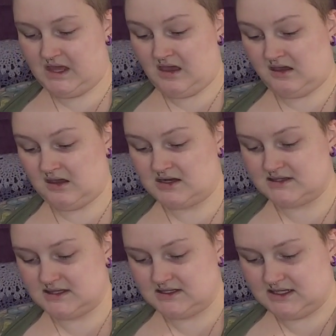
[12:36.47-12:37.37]
I
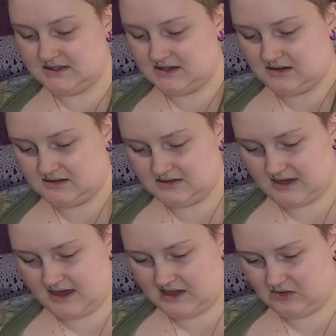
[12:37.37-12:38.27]
honestly need to
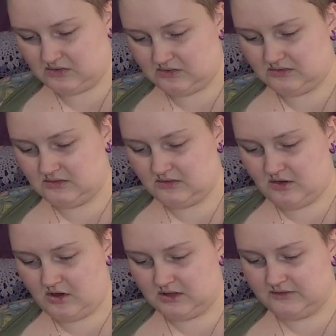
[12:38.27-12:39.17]
untangle
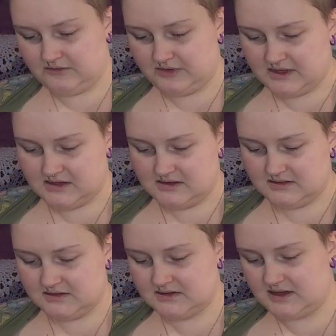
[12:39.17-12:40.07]
all of
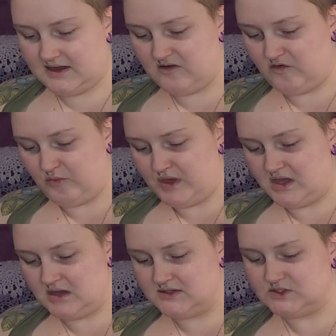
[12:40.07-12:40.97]
these. I've
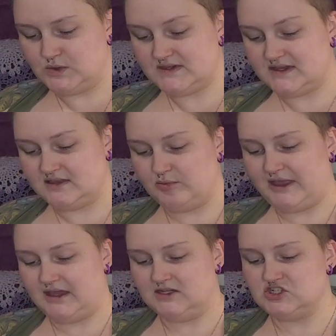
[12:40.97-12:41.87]
been twisting the
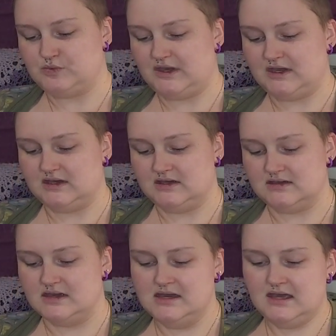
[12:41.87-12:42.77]
blanket just
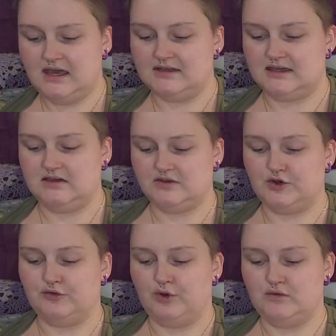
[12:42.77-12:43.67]
because it's easier
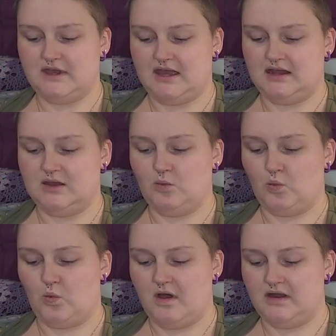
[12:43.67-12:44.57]
to rotate it
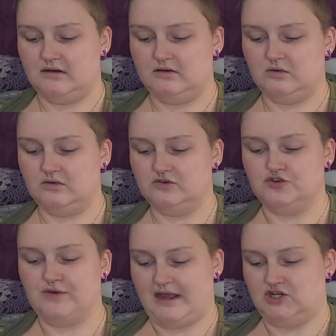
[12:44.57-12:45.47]
one
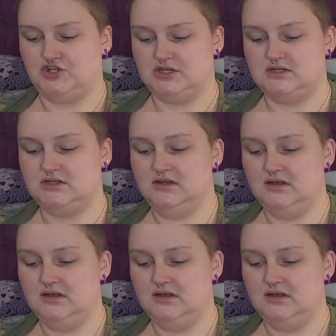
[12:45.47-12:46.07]
direction